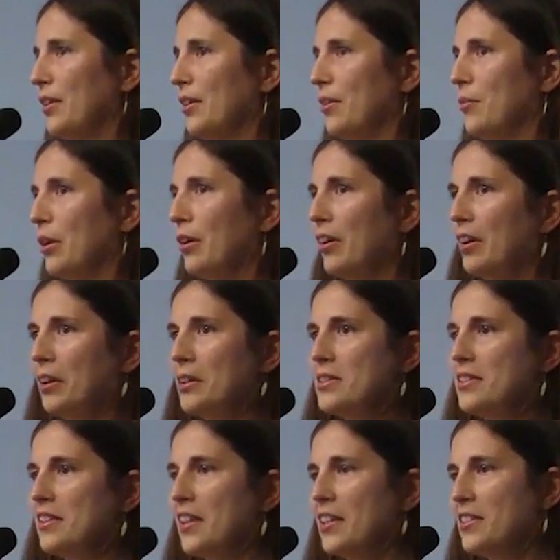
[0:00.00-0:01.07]

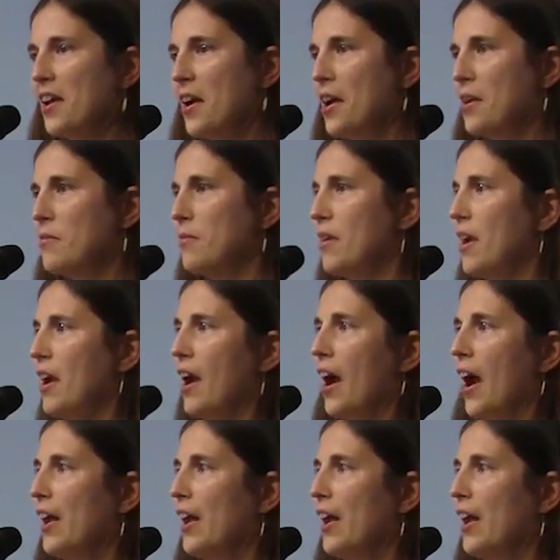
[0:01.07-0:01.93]
Americans at that time,